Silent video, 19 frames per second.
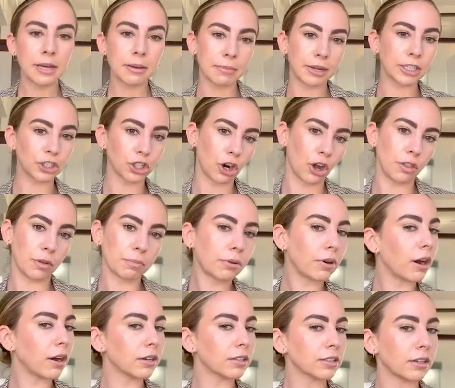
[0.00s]
Make sure all the
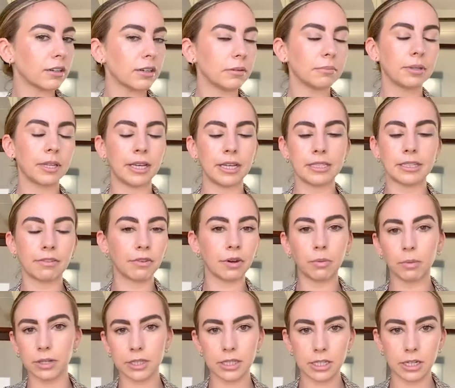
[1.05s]
prongs are in place every
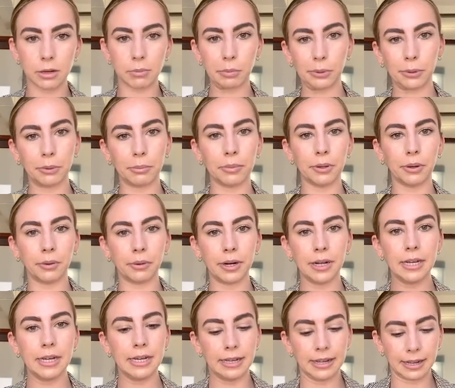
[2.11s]
once in a blue
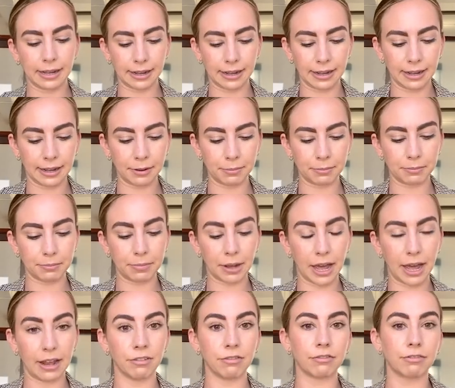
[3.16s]
moon. Um,
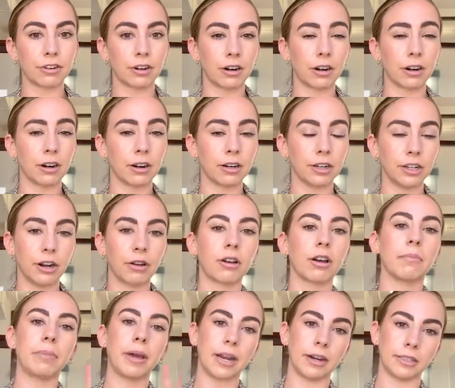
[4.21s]
but for, you know,
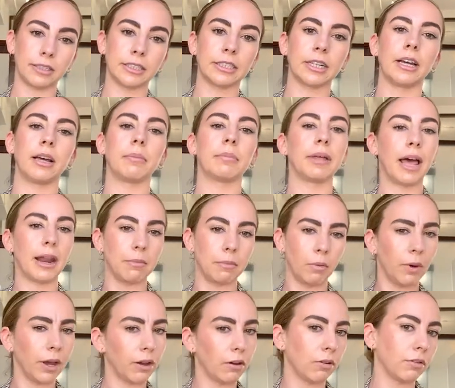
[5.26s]
compared to platinum and
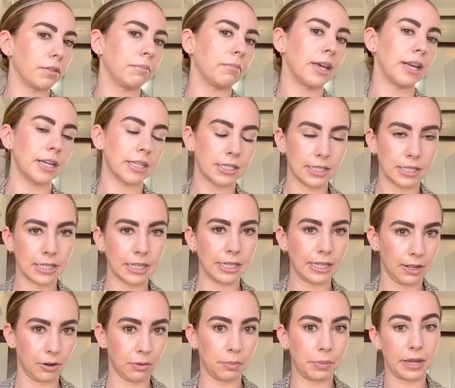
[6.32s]
white gold, the maintenance is a
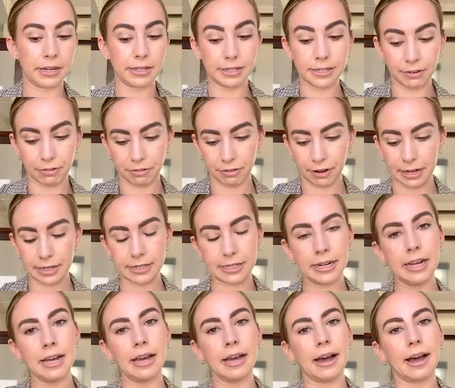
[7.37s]
little bit different.
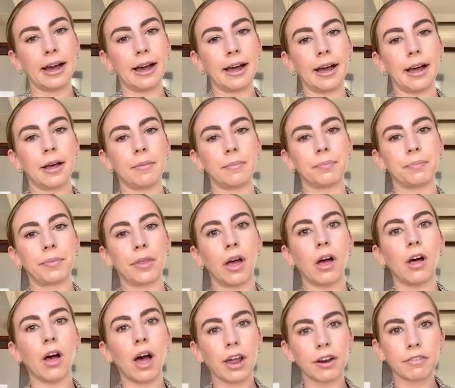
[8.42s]
Um,
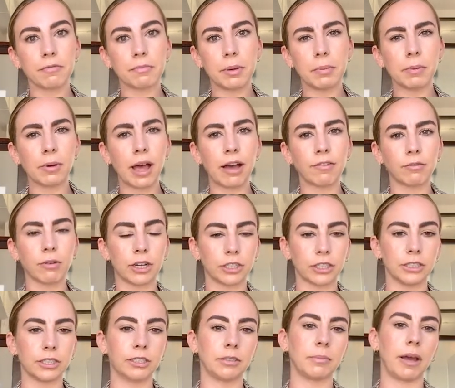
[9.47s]
a lot of people have
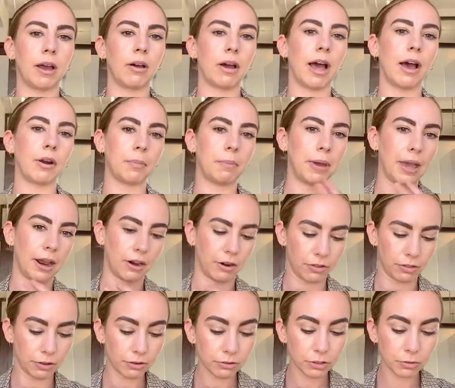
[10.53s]
questions about how to
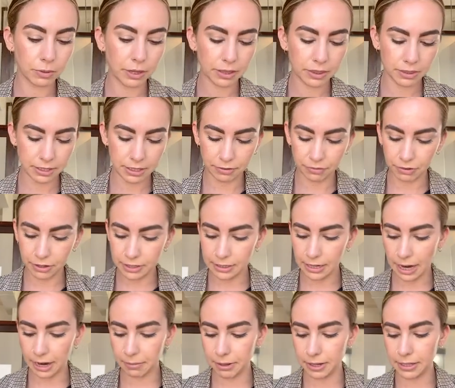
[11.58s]
pair those with different
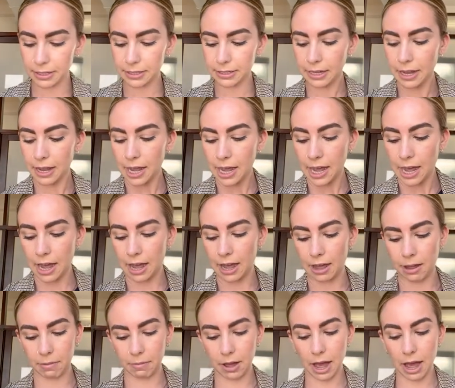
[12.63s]
diamonds.
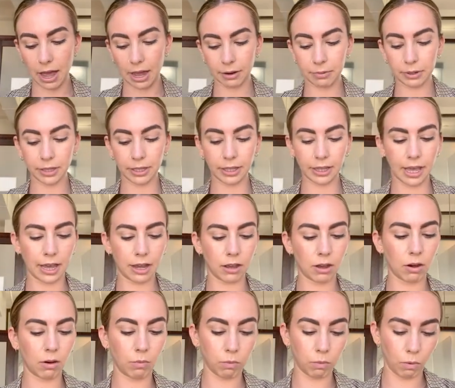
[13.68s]
Um, I really like
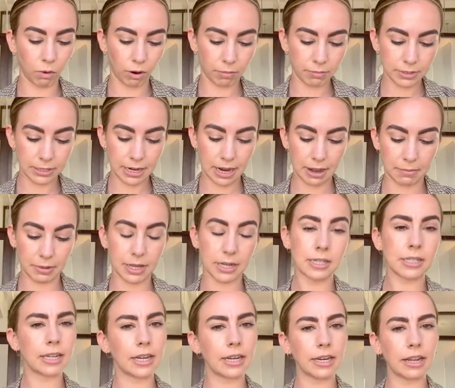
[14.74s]
a warm
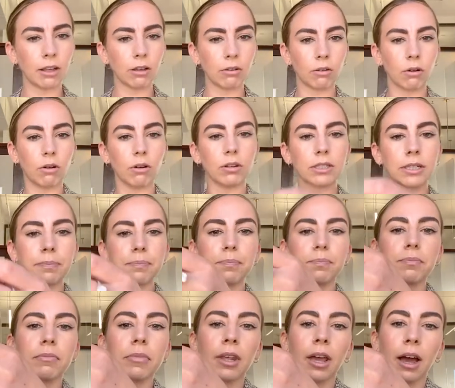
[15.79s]
diamond in yellow gold.
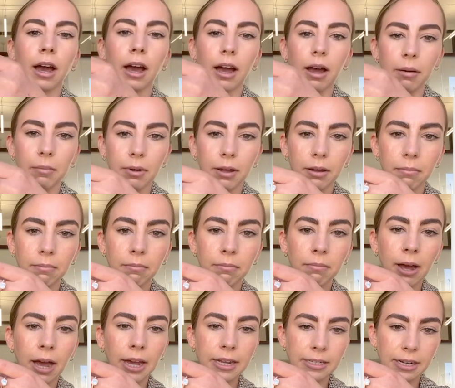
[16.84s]
Um,
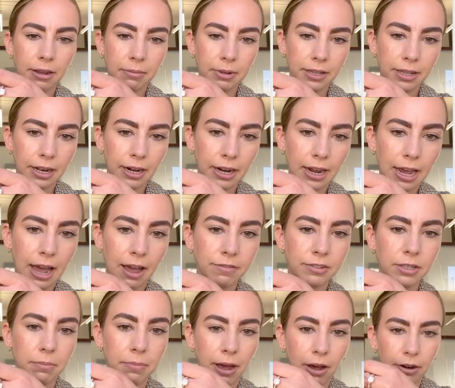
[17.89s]
my diamond that I have
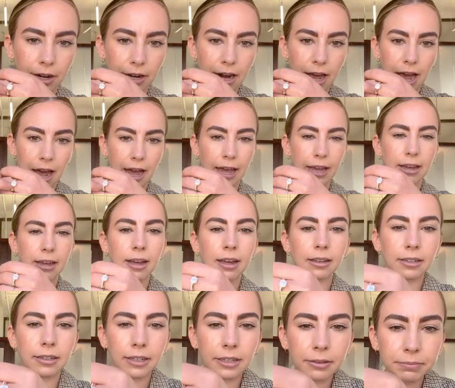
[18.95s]
is about an I
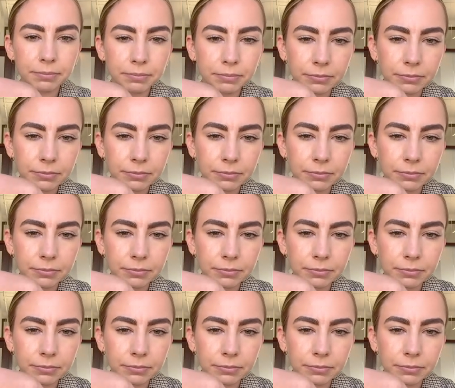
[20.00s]
color.